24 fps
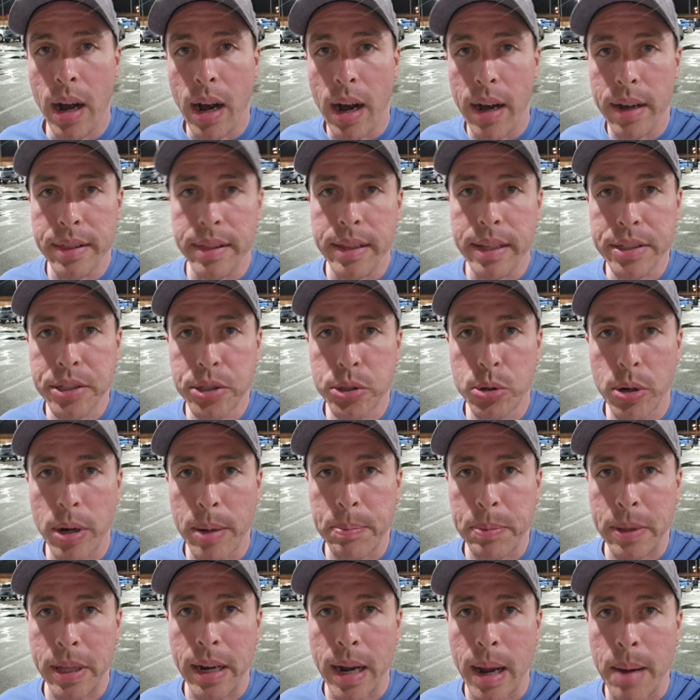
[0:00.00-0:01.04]
On this
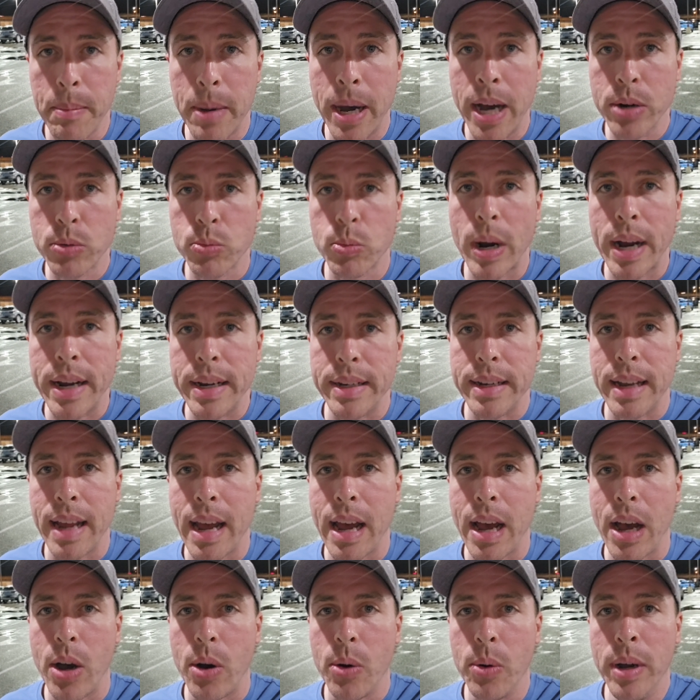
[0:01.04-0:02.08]
trip that I'm on right
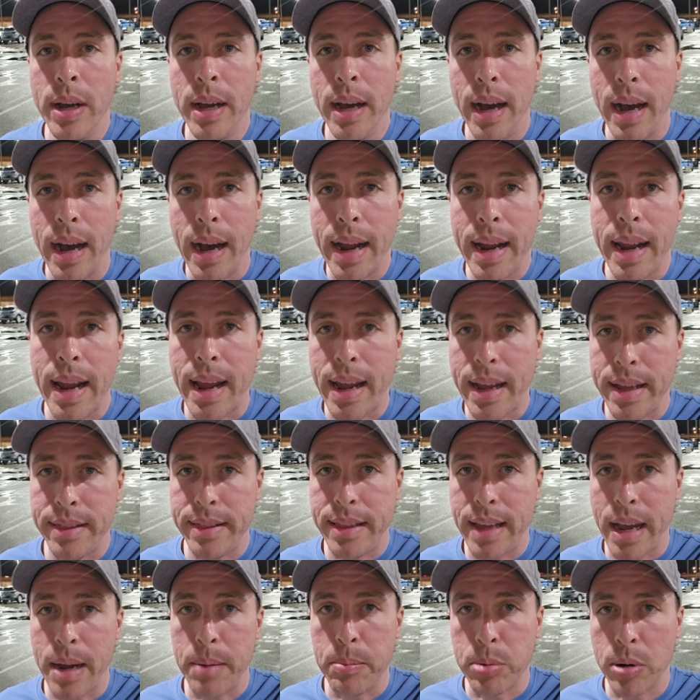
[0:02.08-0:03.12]
now, I
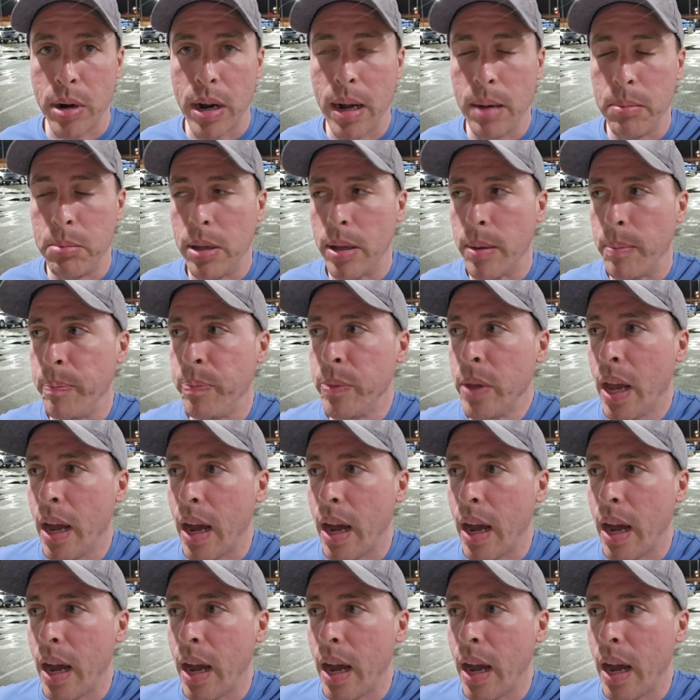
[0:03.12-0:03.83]
had that problem.